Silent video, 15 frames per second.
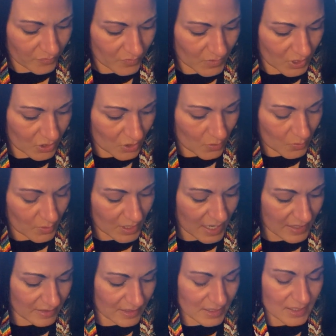you know,
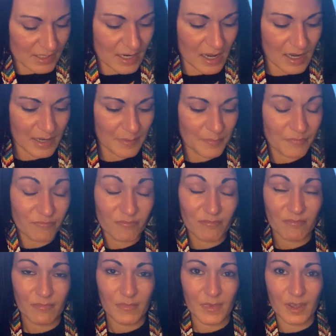at this time,
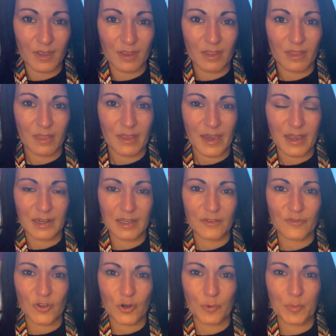that if
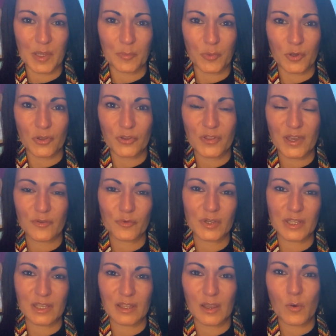there are people that
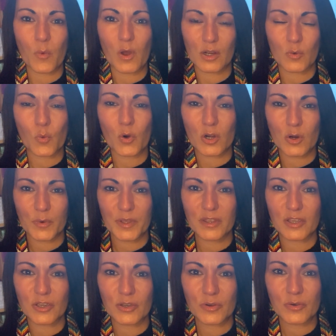really like want to work with
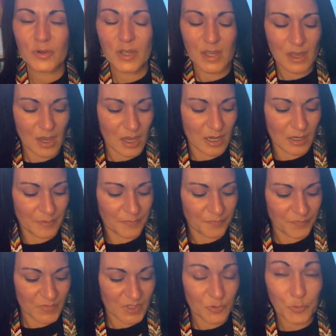you,
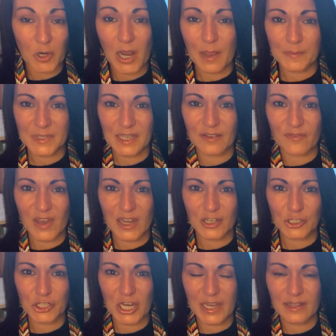to perhaps give that a
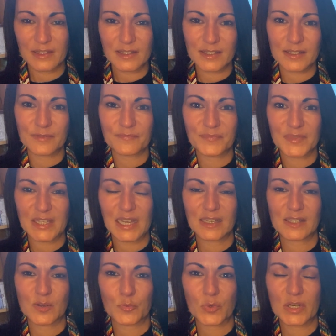chance. Take
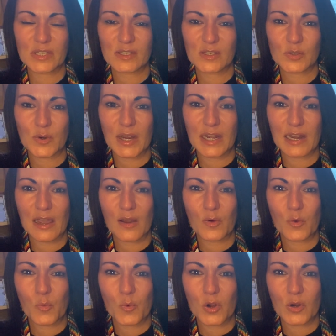some risks right now
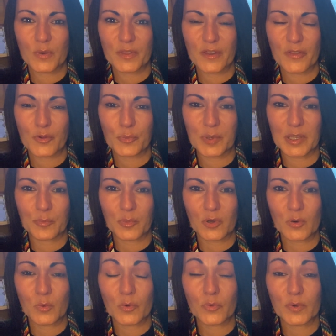and work with other
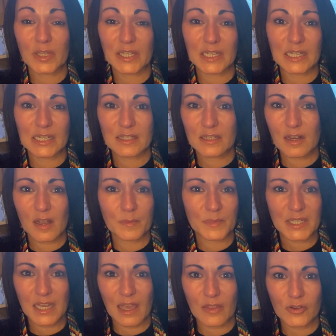people. We really need to come
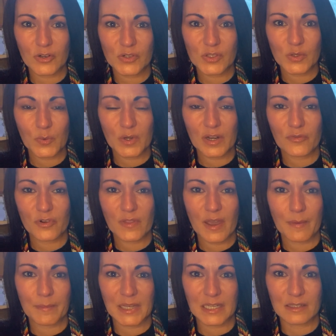together. So whatever
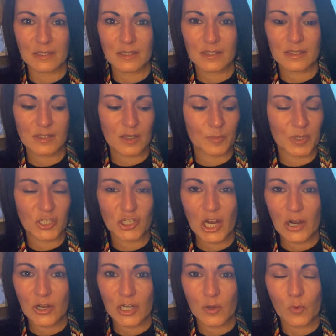that means, this could be
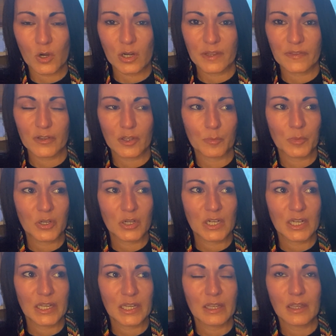charity work in the
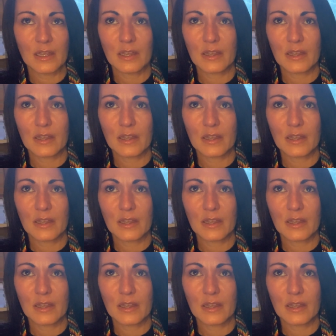community.